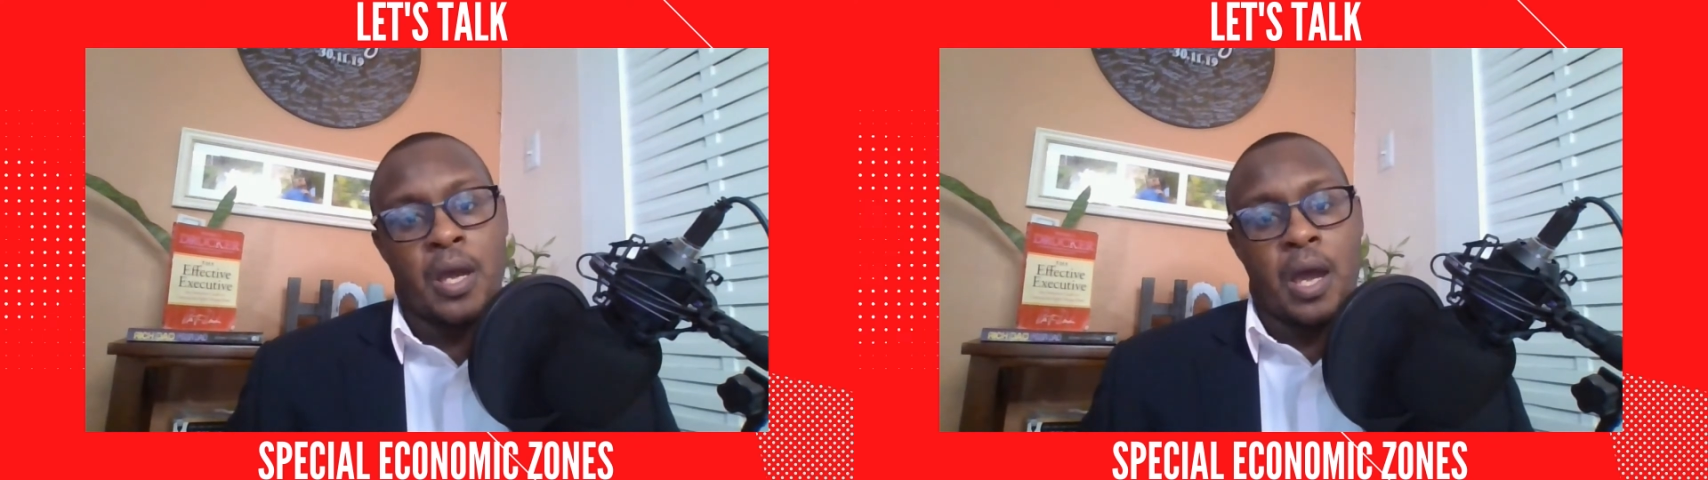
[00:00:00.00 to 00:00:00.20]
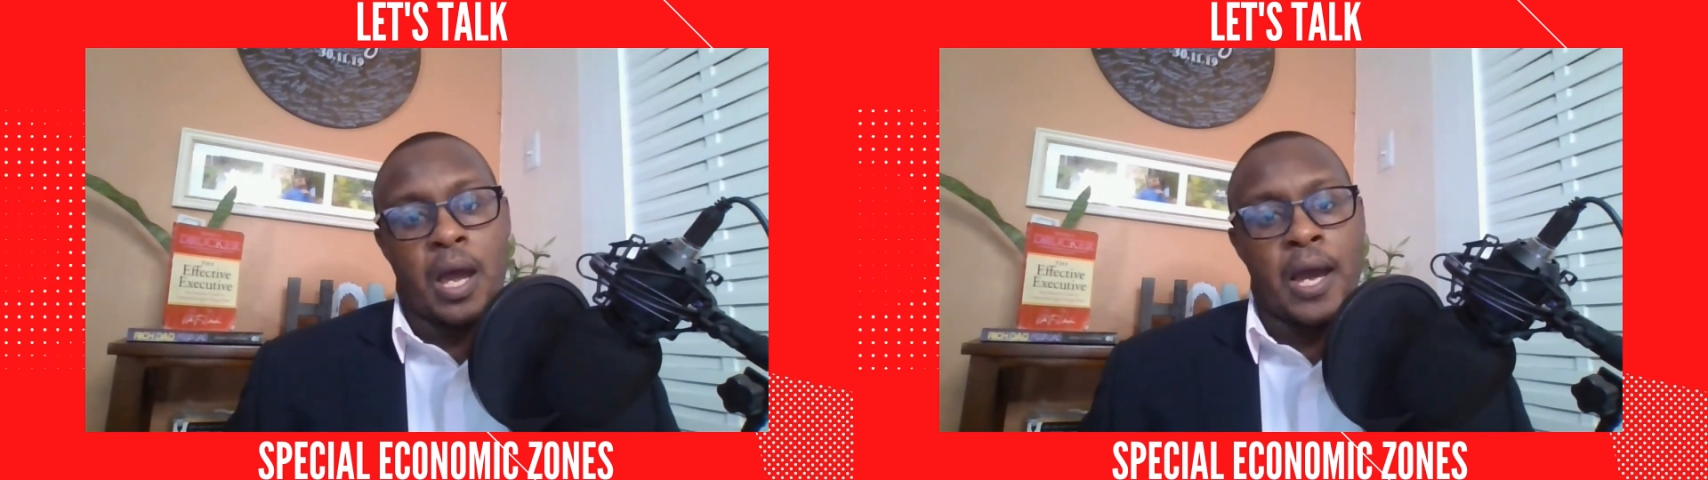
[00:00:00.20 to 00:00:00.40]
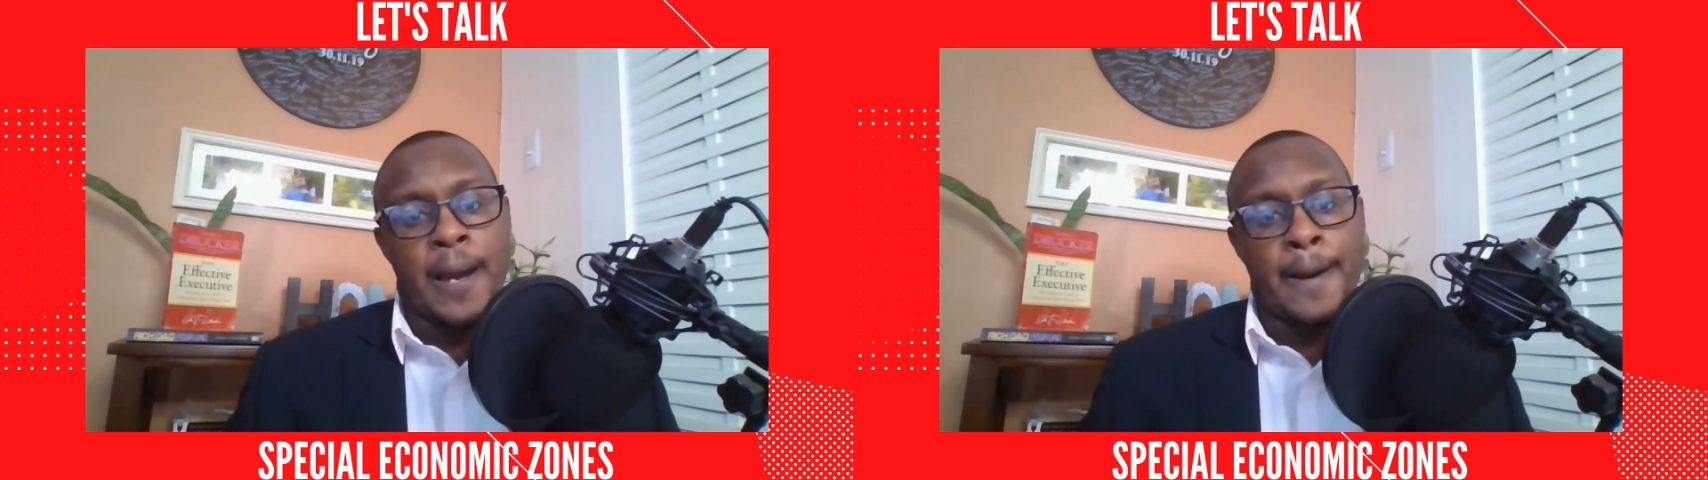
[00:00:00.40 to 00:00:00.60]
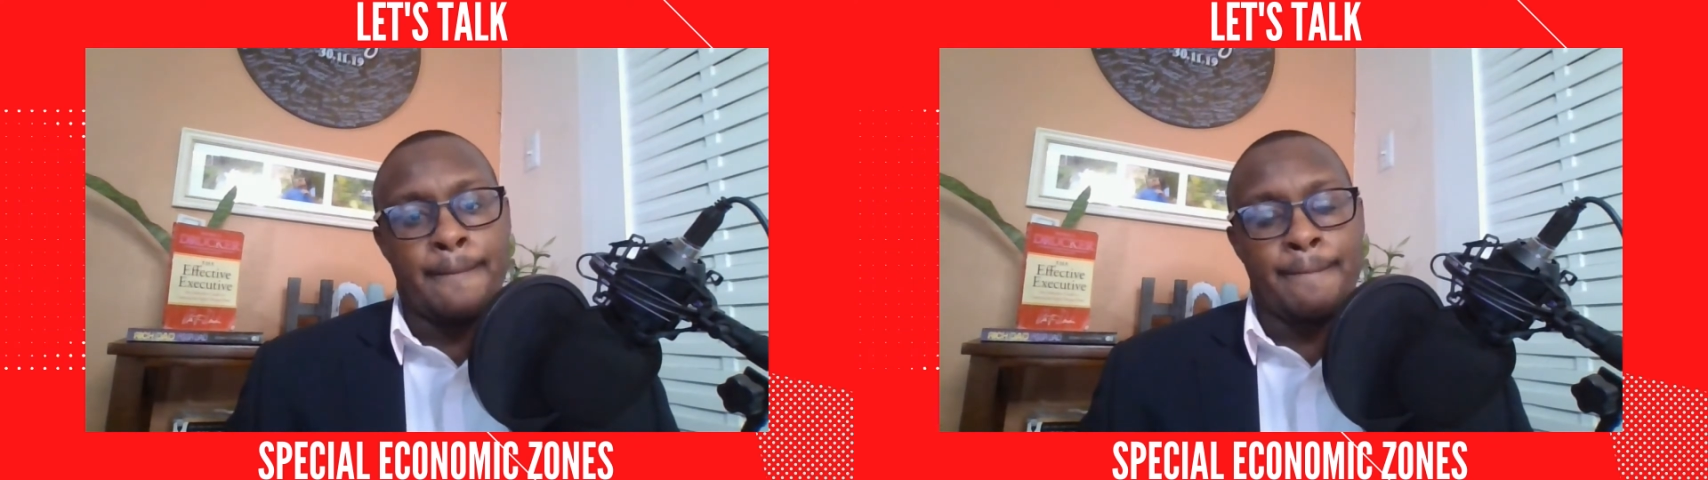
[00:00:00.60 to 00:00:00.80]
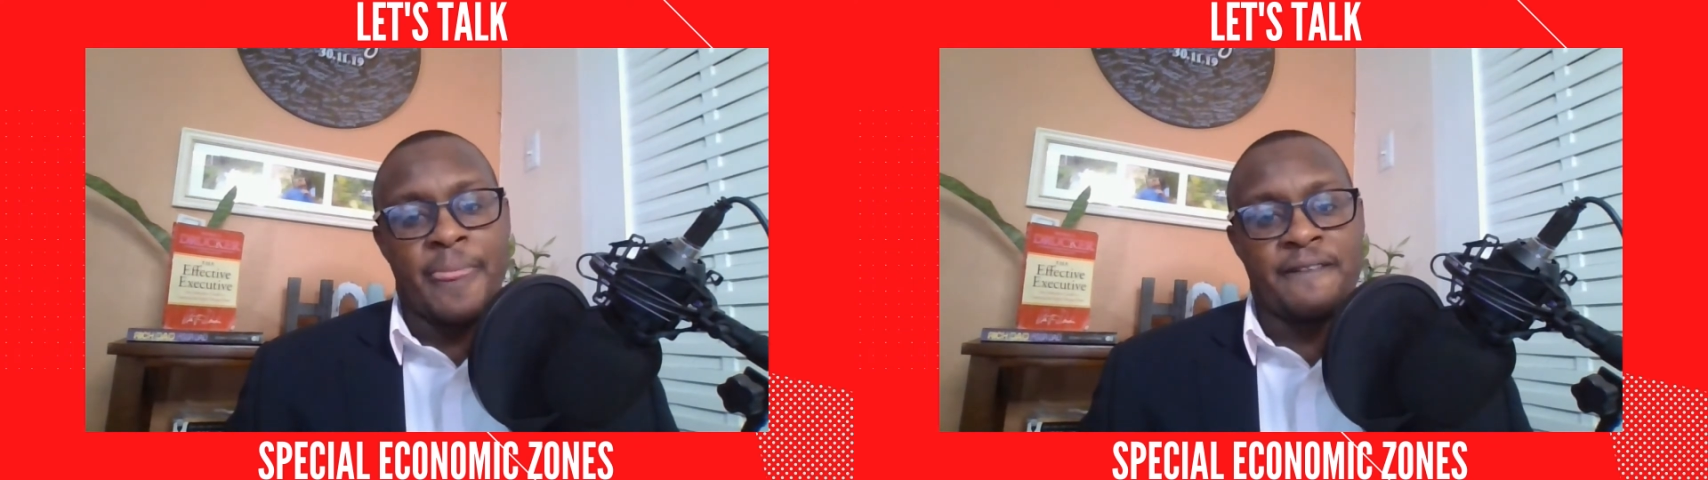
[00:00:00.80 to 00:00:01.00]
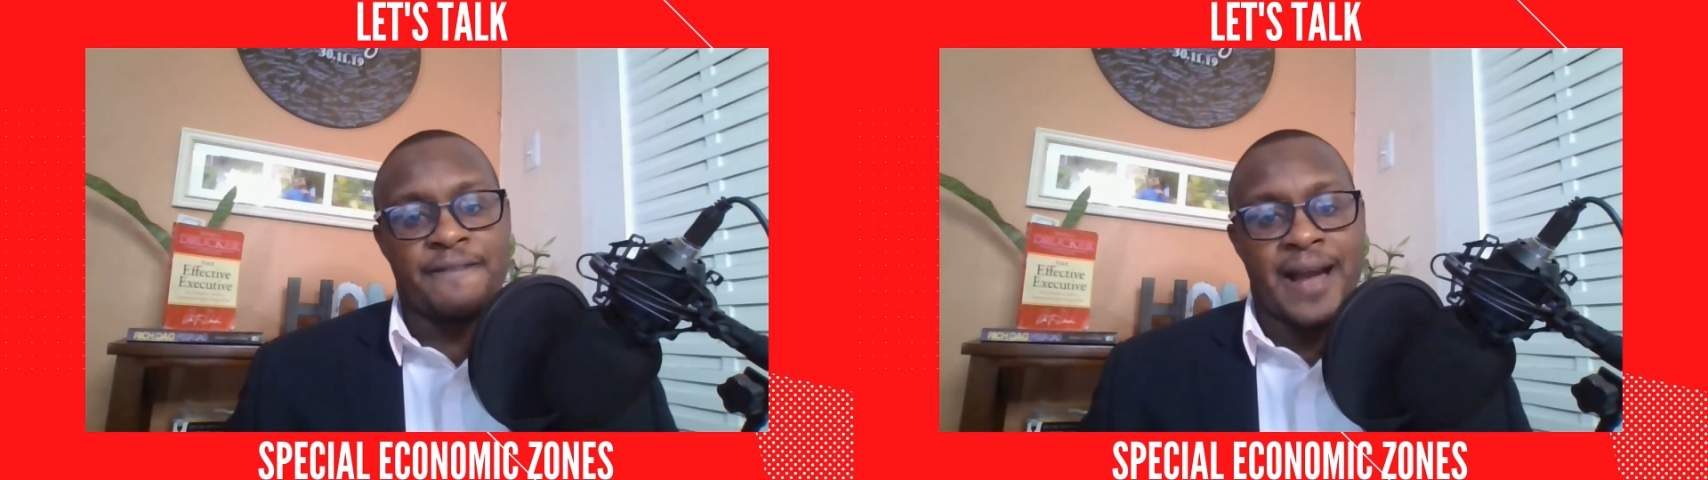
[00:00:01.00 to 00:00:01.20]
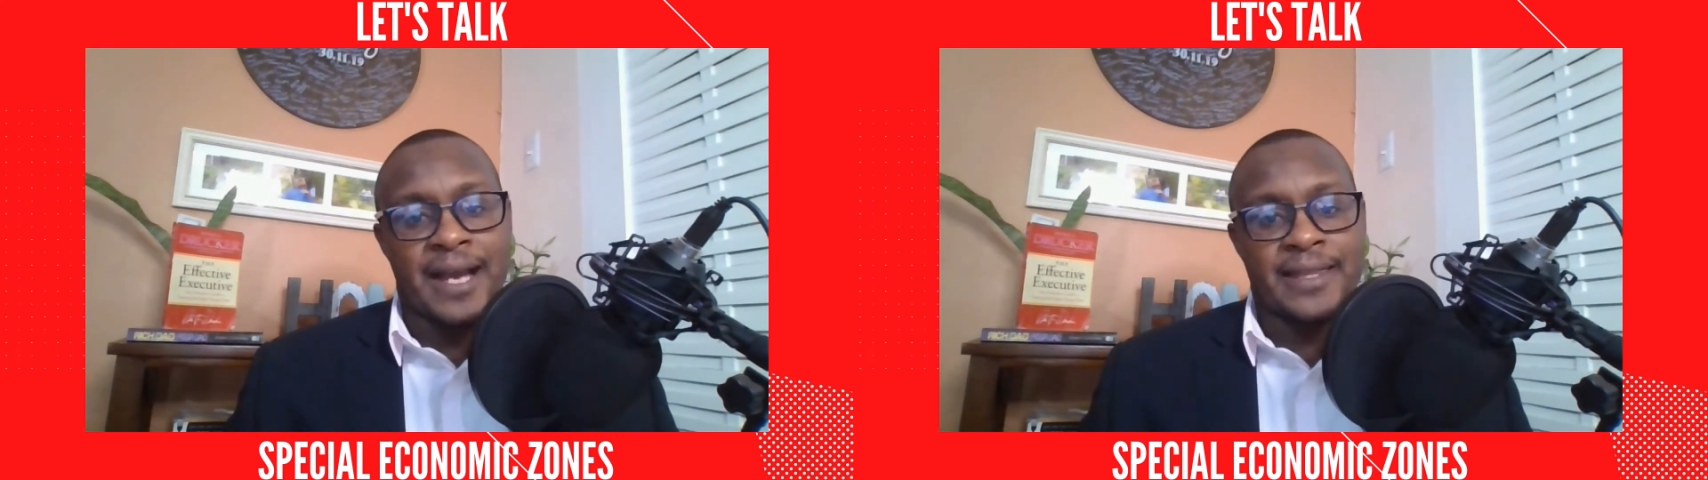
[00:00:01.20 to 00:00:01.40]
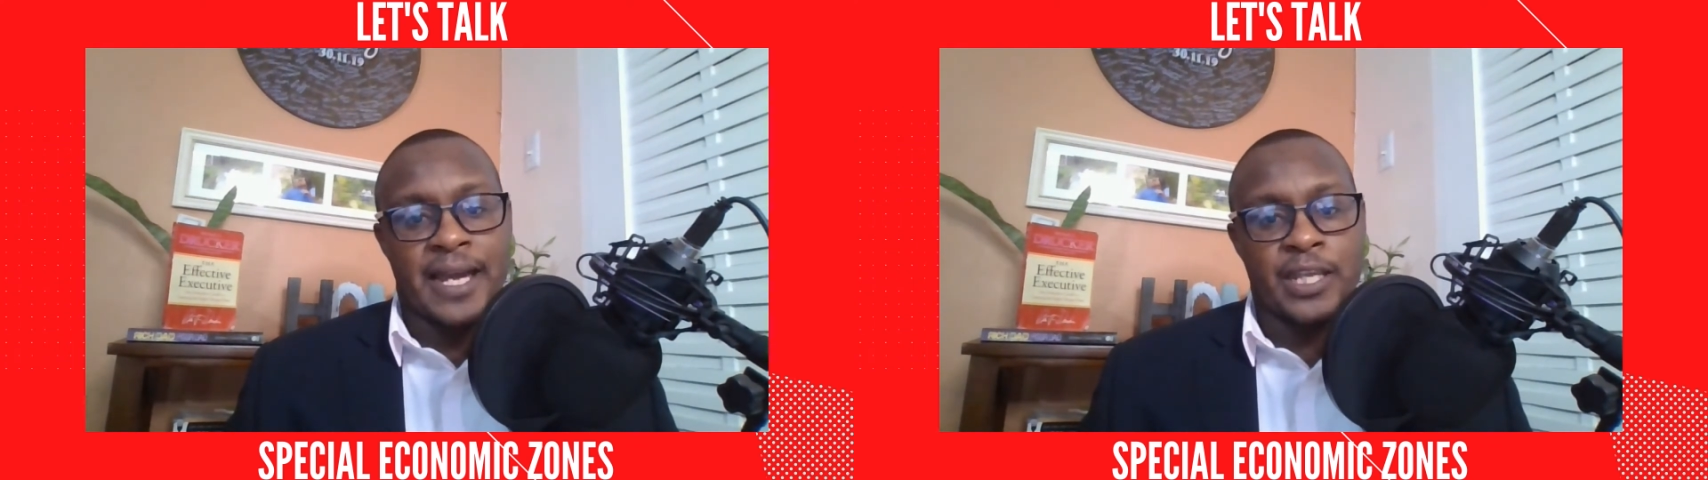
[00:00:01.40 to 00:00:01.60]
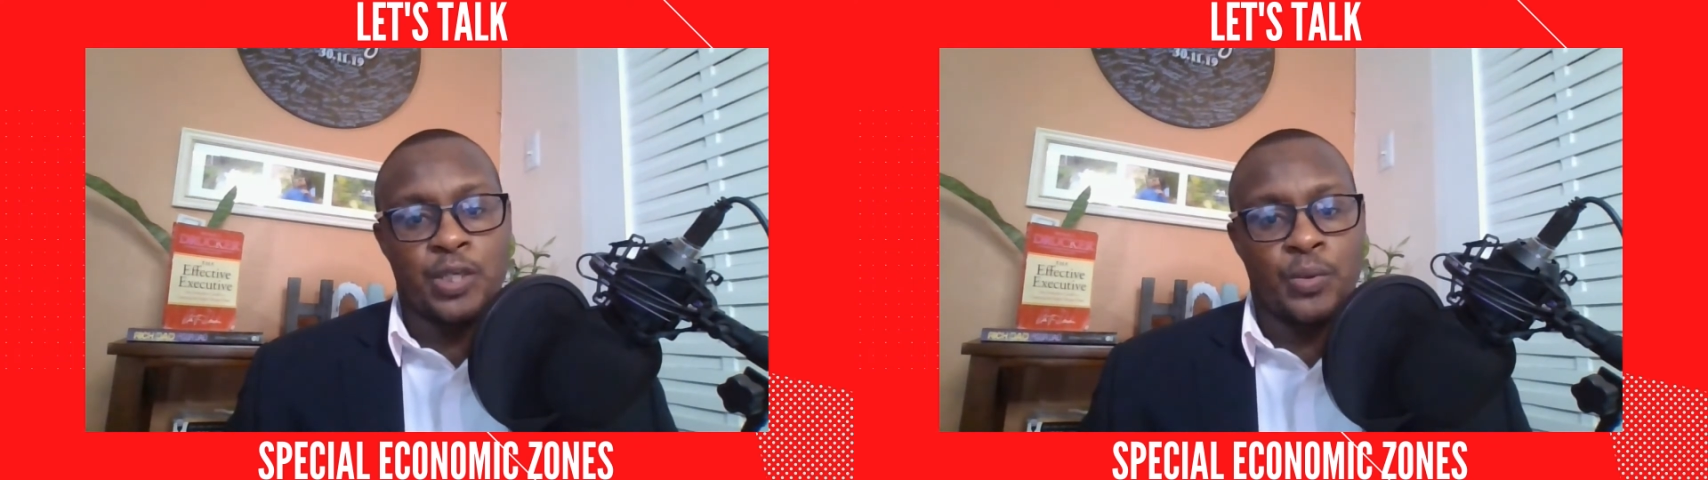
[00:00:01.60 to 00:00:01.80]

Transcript: um, the fact that you